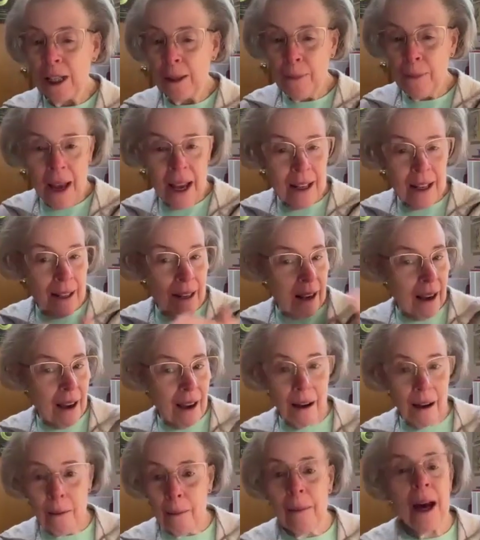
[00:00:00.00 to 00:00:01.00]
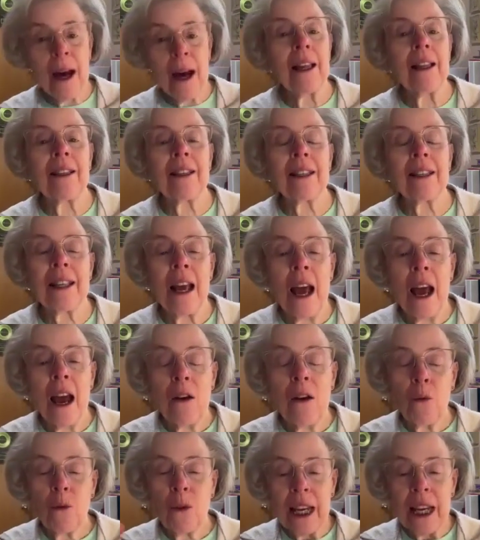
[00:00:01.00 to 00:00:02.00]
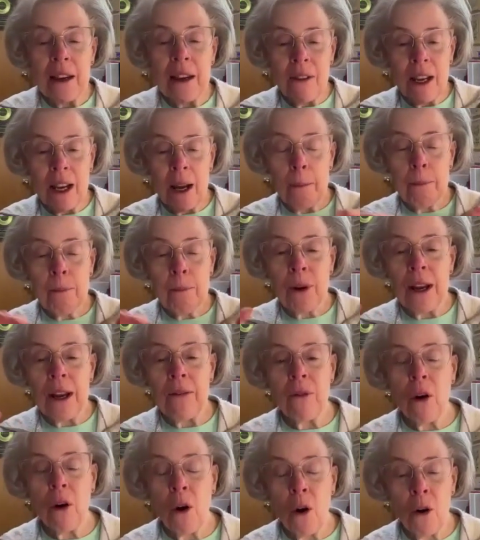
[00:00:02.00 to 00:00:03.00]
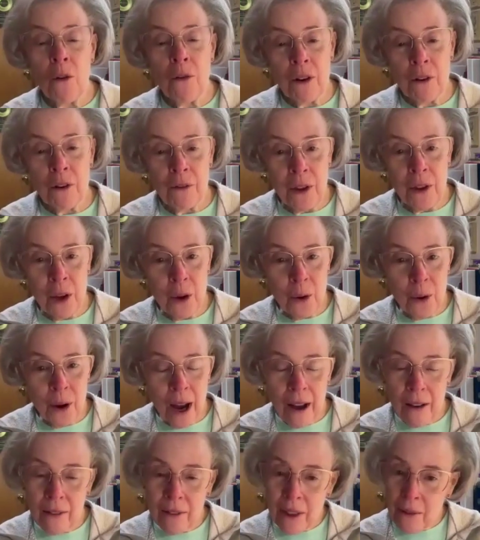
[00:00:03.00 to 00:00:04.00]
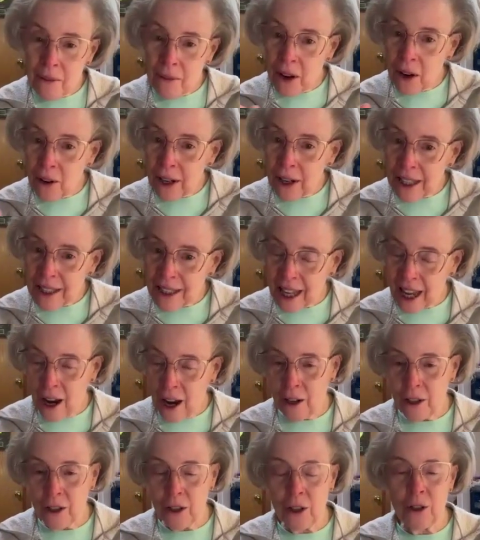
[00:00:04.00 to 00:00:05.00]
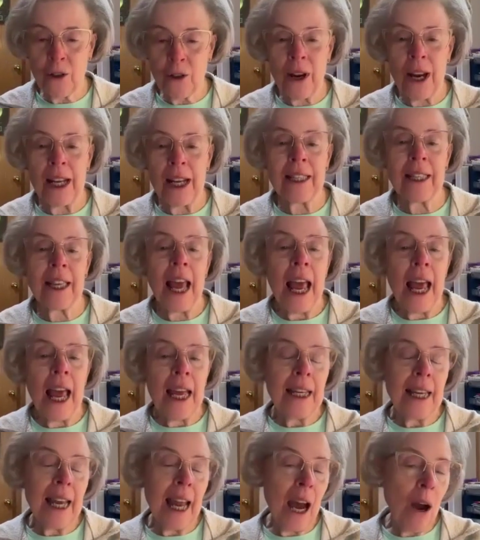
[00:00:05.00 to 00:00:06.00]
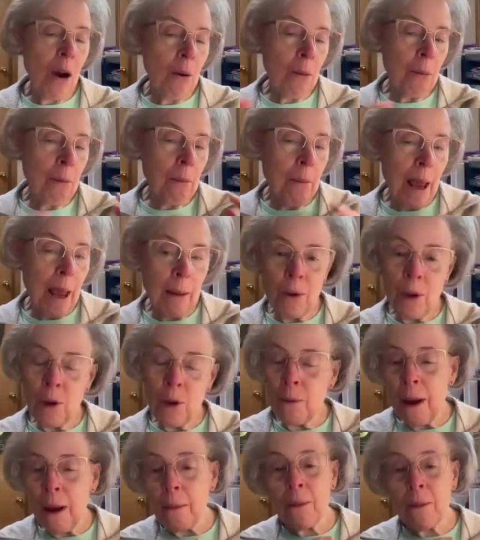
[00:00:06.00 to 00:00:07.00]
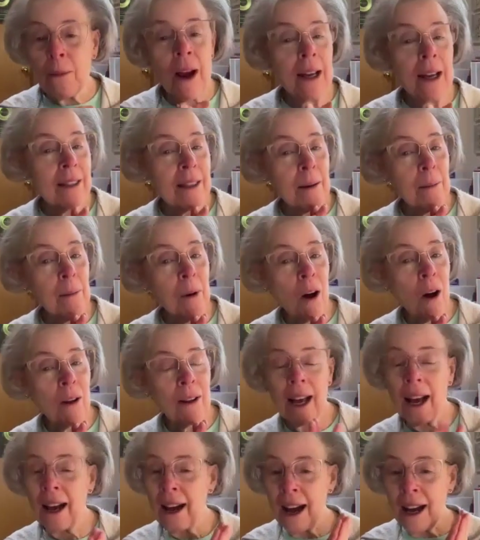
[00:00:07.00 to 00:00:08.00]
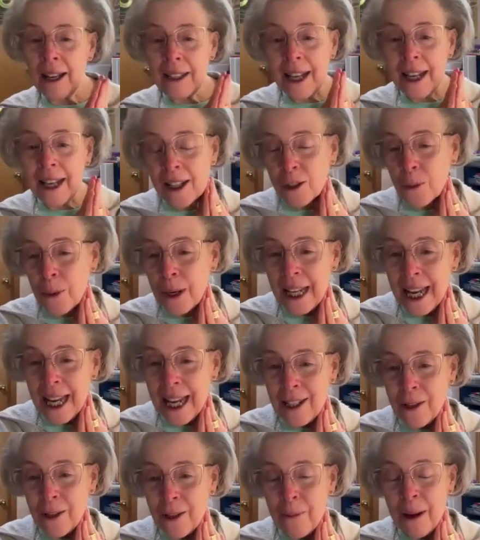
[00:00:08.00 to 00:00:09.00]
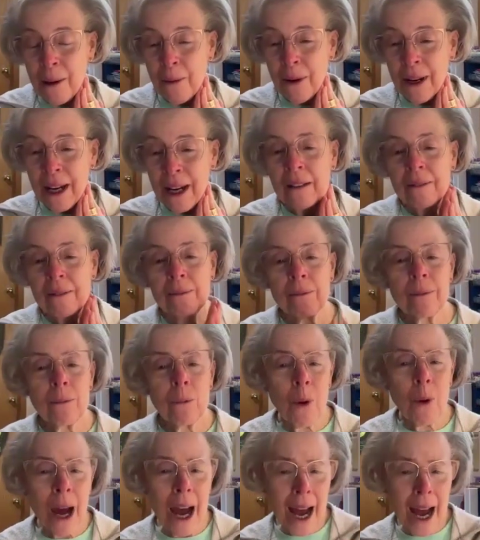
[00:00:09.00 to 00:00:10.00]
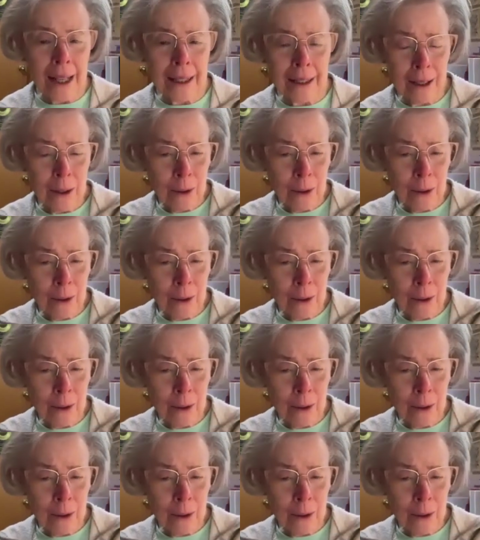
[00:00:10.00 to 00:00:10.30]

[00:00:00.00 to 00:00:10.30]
We spent months giving a brief overview of the various character traits. Now, maybe you memorized them all. Haha, you got 28 in your memory? What?